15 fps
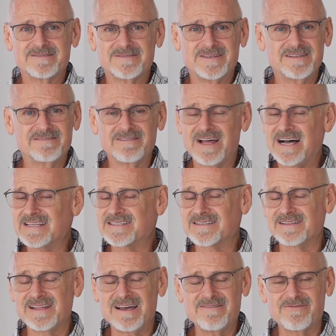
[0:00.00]
When you've
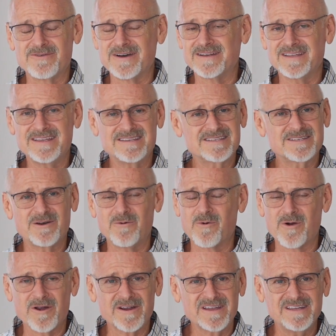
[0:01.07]
lost a loved one, he's still
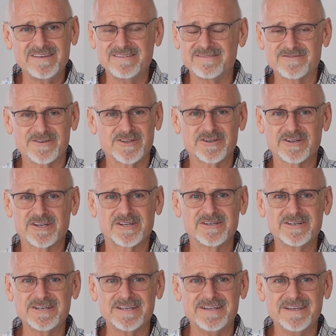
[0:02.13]
working for your
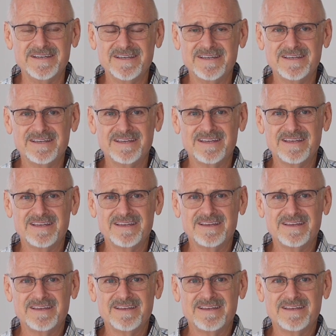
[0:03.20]
good.
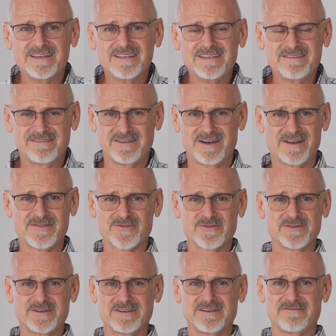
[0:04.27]
You've gone
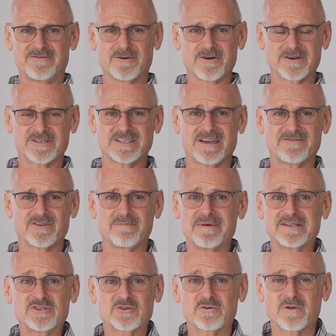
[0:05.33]
through a divorce after a
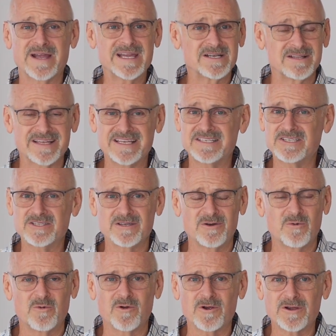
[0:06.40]
betrayal. He's
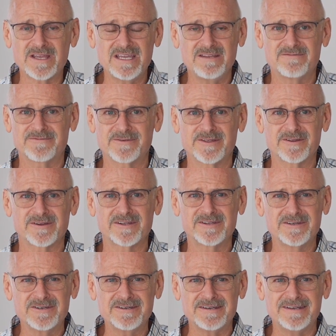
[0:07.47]
still working for your
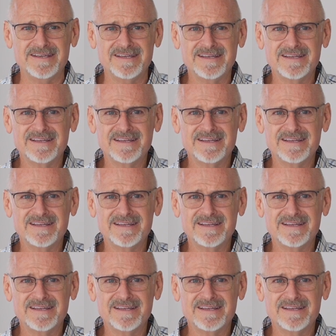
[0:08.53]
good.